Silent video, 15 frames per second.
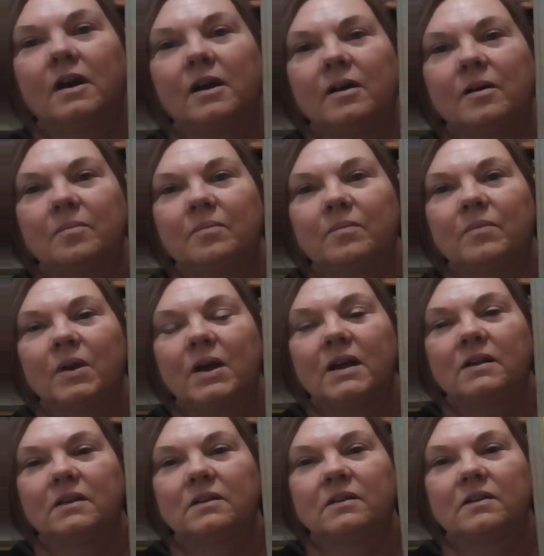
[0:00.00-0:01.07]

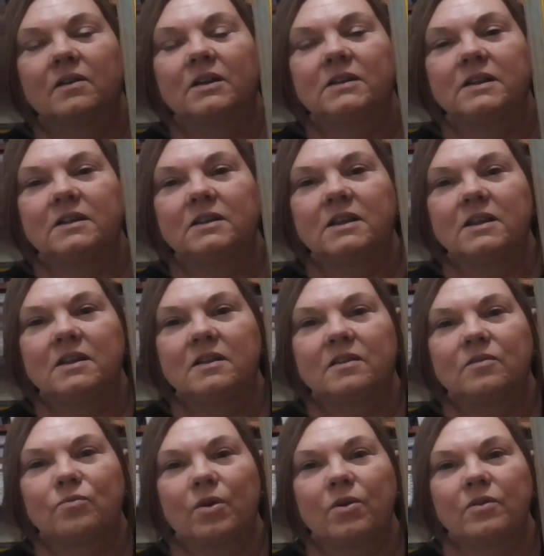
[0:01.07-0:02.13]
and I did
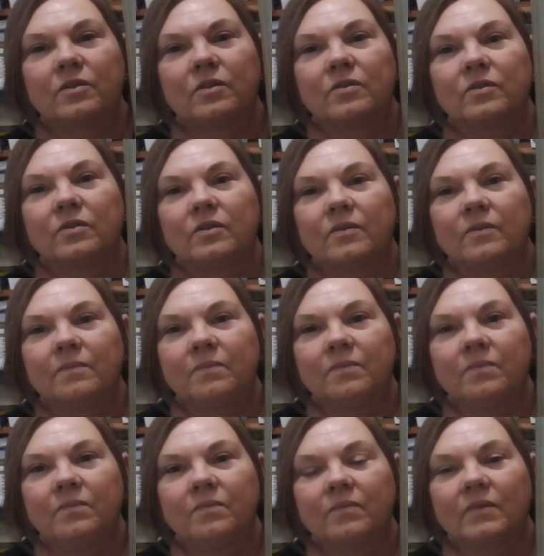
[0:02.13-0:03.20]
these roses,
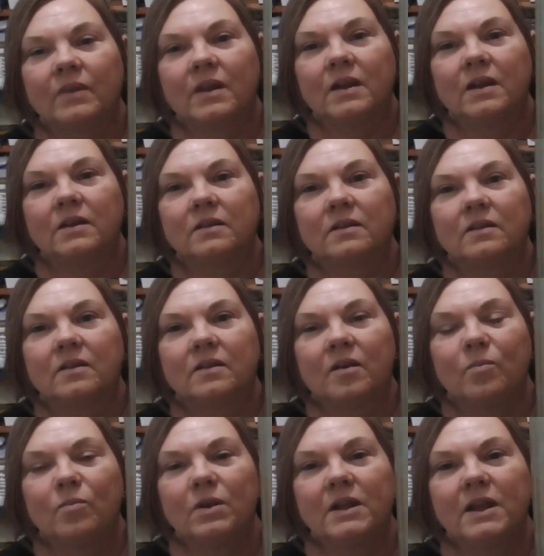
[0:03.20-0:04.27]
and
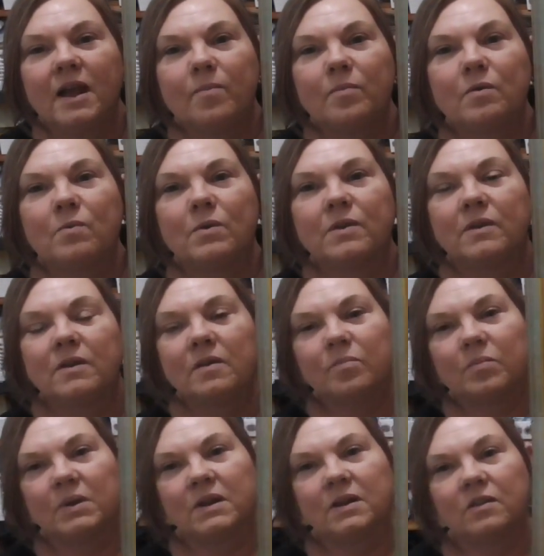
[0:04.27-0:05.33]
I'm really happy with it, but